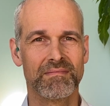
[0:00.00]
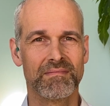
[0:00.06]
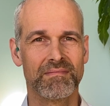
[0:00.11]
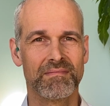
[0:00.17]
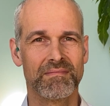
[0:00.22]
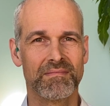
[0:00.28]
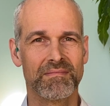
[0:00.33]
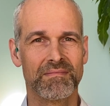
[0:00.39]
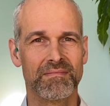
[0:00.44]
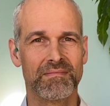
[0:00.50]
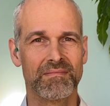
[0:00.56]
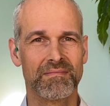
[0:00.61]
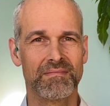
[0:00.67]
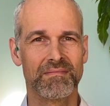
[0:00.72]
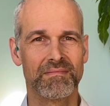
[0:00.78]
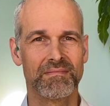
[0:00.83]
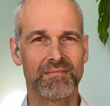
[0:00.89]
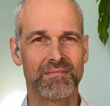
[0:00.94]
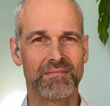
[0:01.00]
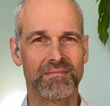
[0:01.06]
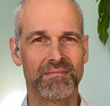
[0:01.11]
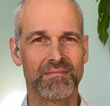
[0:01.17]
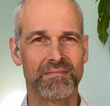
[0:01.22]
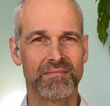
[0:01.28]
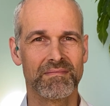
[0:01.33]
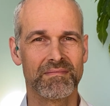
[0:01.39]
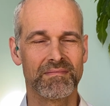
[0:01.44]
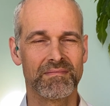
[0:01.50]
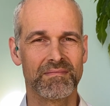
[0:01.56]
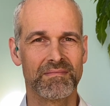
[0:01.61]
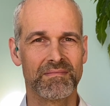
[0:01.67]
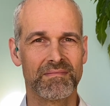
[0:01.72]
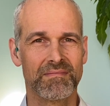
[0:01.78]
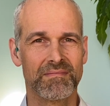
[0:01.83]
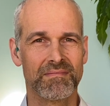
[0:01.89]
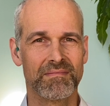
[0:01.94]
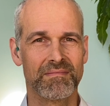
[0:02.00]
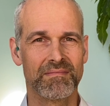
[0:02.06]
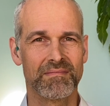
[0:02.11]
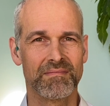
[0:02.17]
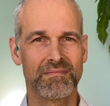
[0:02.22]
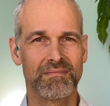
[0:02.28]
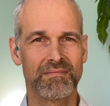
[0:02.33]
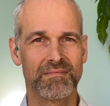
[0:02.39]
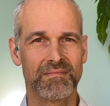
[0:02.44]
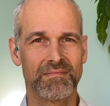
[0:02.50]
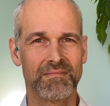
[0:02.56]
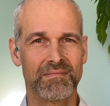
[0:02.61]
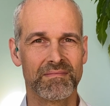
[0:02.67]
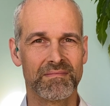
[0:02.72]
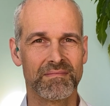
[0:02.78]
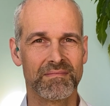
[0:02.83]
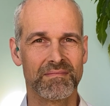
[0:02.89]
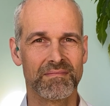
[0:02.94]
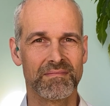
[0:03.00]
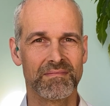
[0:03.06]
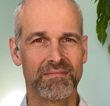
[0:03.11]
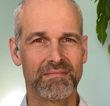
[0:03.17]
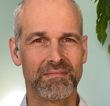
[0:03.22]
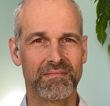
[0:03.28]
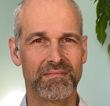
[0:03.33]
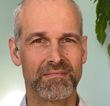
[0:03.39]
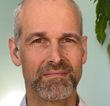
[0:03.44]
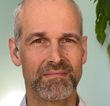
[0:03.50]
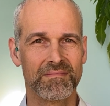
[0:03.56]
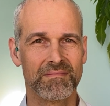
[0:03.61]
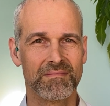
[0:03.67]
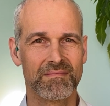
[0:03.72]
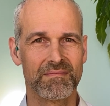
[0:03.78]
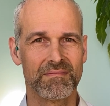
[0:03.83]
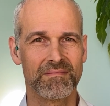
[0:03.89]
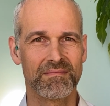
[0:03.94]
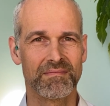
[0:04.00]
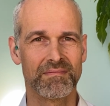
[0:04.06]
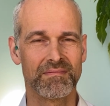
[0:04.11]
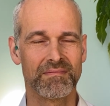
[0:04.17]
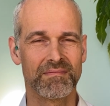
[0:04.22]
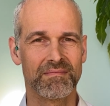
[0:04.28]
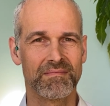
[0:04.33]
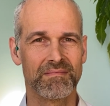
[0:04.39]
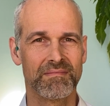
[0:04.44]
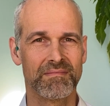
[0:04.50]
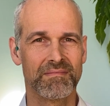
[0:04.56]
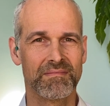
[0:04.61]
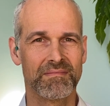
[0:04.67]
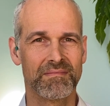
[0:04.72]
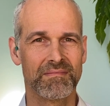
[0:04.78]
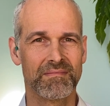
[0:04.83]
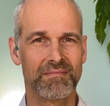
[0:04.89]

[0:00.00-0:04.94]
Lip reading: No words are spoken by the person on screen.